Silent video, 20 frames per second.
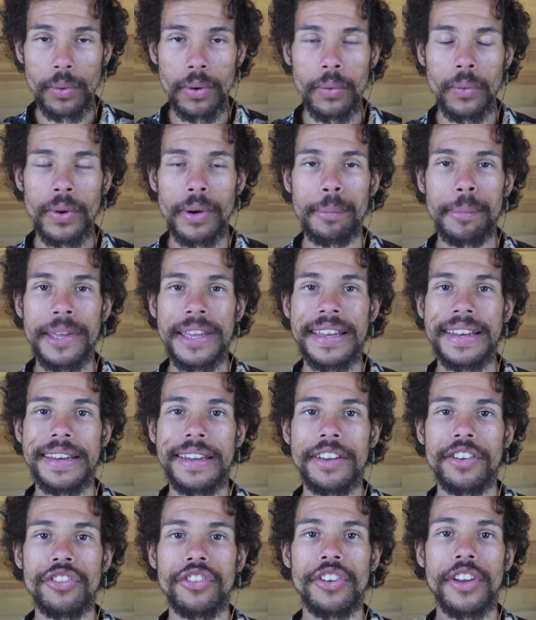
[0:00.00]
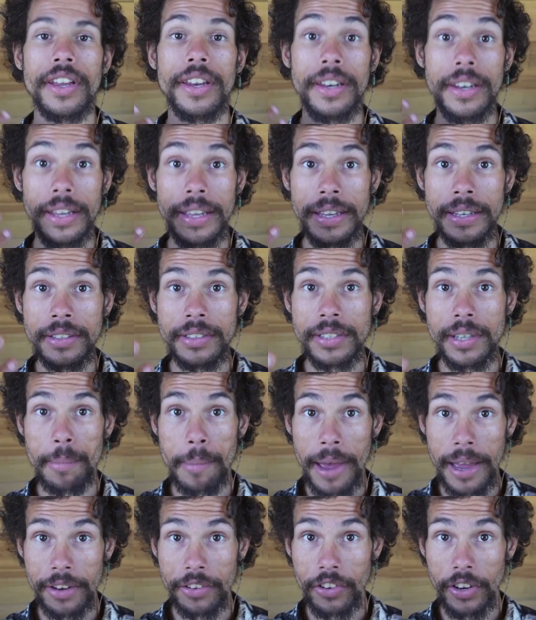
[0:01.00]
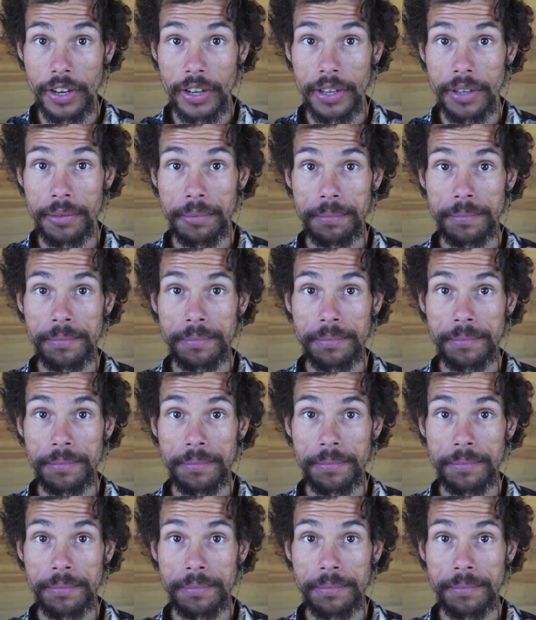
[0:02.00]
where we're being initiated into magic.